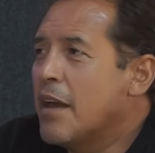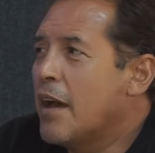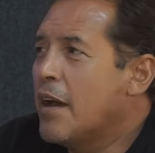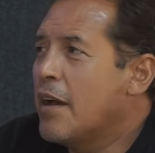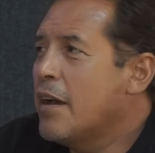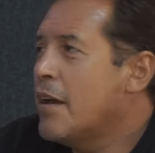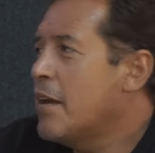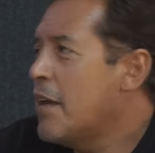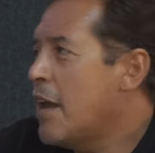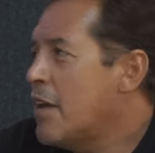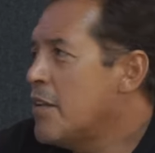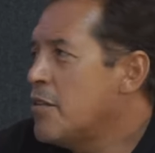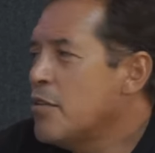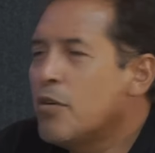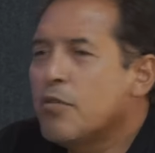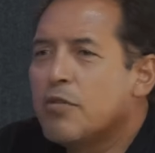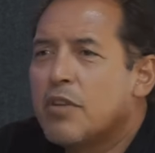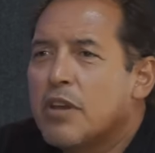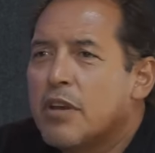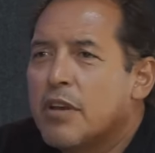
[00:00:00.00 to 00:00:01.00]
I
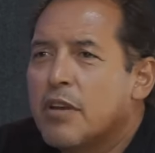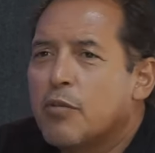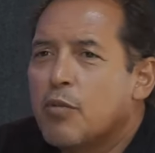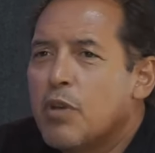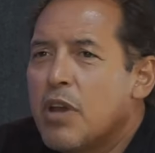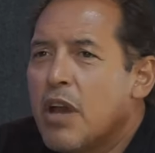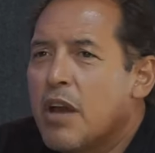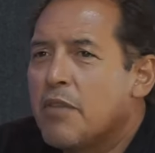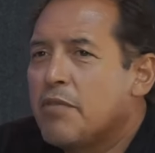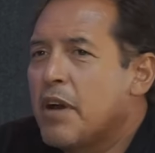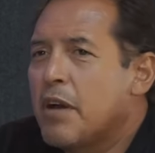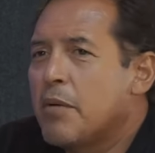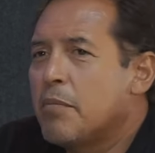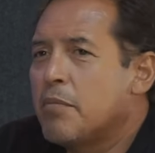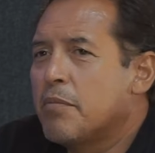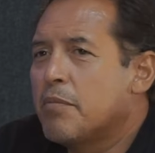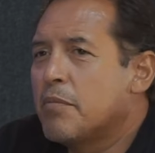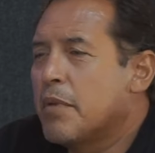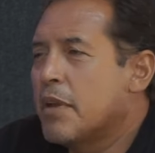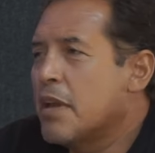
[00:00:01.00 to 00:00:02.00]
know that we have an
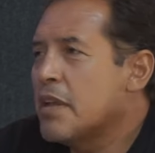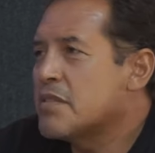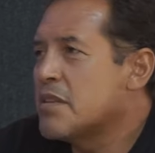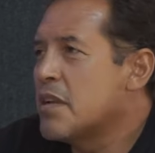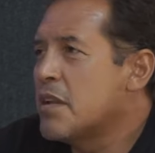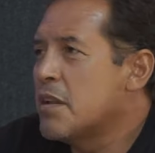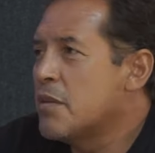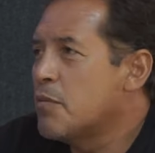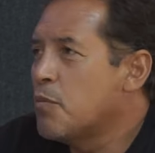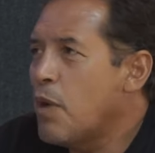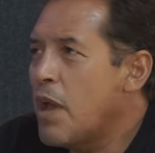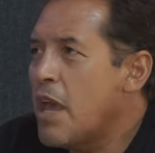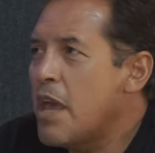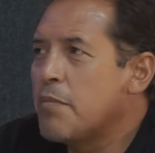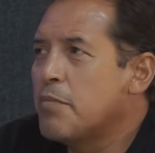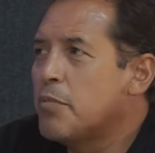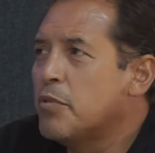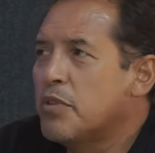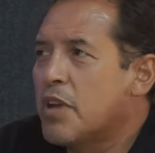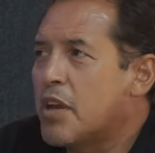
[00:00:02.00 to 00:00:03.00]
excellent
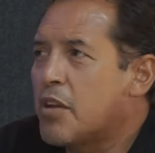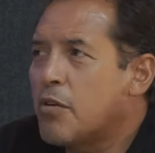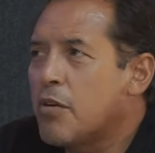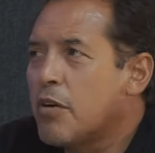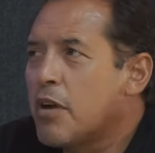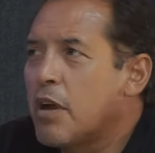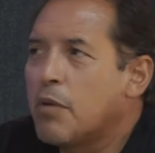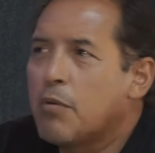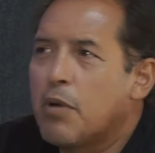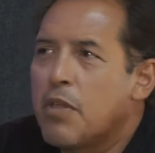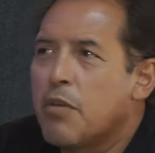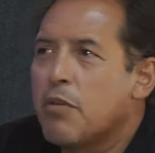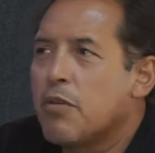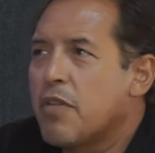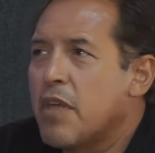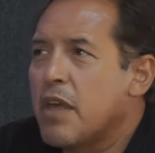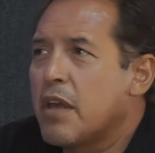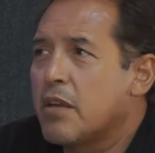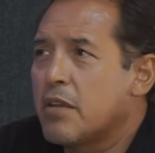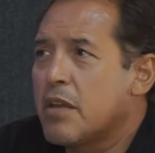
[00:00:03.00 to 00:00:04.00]
wave, Punta Roca. What do you think?